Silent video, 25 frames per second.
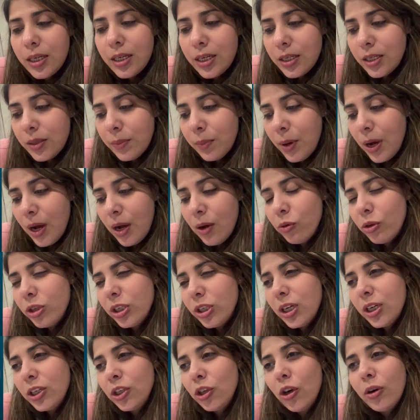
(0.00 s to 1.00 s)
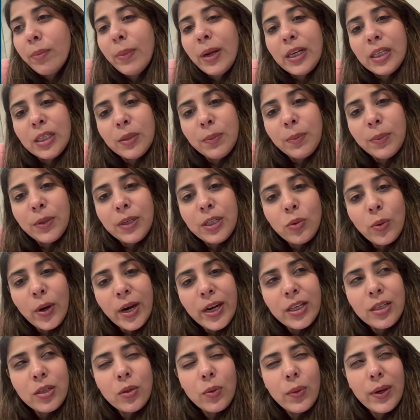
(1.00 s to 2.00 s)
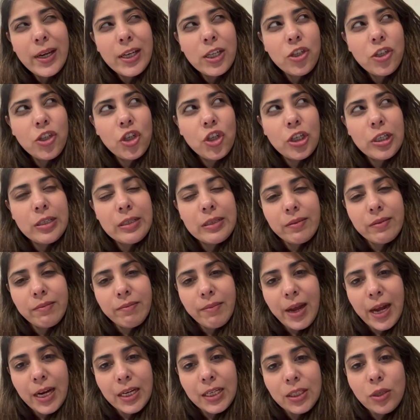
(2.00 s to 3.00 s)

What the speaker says: about your multiple choice questions match.